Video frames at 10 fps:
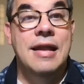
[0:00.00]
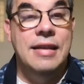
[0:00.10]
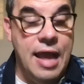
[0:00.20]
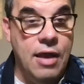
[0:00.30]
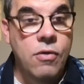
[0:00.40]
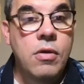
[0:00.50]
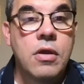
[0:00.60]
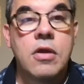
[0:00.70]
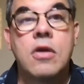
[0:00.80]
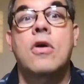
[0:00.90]
Now,
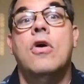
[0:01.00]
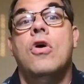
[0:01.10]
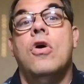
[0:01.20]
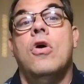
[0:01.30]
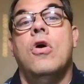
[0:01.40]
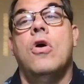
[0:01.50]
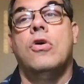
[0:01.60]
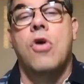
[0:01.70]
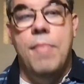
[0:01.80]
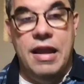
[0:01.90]

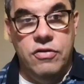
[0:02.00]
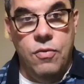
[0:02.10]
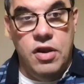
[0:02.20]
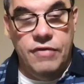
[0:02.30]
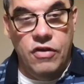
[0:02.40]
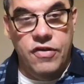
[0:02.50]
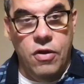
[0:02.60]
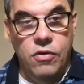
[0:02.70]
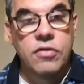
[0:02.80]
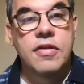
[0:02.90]
go back to one of our
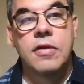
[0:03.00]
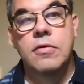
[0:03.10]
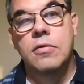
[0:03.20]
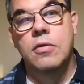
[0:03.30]
shows